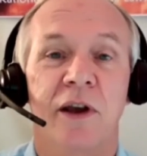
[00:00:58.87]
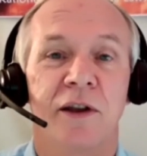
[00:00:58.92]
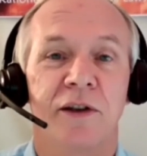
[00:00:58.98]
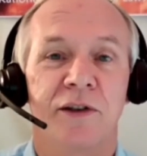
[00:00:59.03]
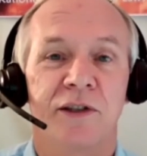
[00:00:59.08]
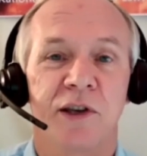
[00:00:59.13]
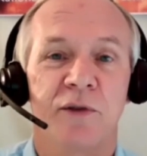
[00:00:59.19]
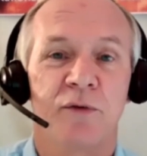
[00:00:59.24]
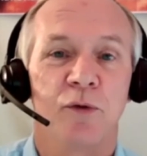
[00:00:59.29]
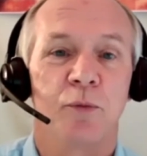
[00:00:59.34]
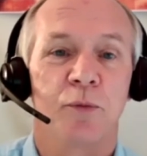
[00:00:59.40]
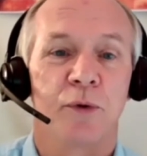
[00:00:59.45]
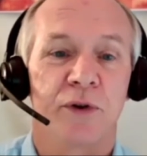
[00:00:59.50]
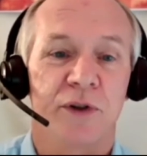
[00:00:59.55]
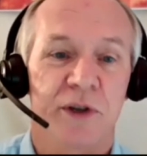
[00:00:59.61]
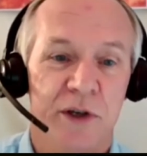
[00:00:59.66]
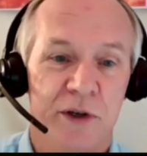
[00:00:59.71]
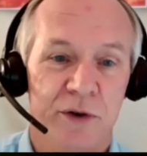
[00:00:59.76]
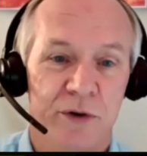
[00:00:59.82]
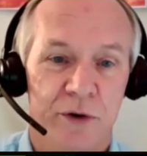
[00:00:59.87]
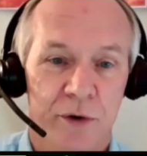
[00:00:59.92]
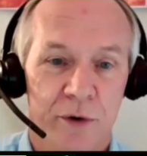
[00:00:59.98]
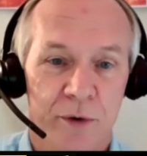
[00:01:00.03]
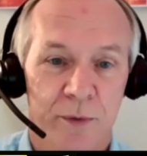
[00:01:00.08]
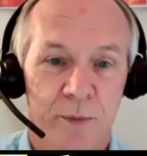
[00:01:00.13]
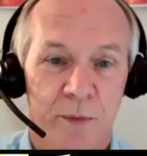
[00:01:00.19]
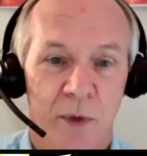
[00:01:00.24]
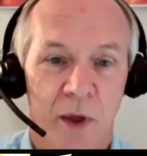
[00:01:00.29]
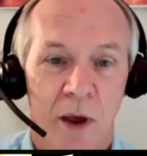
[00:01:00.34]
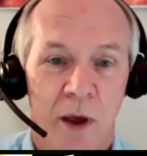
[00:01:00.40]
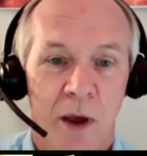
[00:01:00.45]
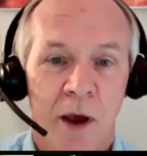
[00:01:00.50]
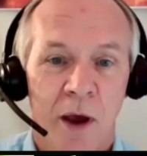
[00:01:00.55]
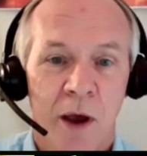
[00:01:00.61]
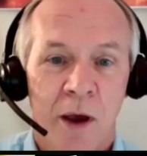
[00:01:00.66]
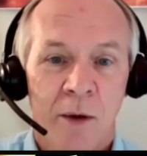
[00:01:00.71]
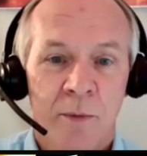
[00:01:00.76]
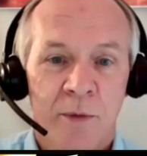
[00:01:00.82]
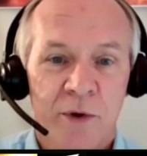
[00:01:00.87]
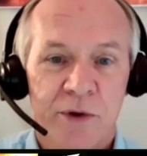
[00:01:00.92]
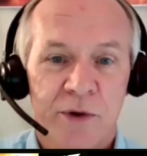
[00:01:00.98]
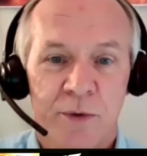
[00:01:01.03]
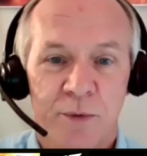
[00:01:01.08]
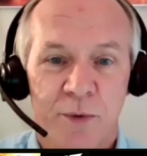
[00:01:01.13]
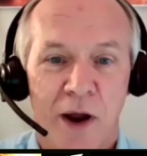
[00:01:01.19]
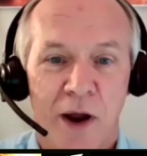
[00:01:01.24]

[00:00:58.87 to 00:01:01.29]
and civil procedure. Mr.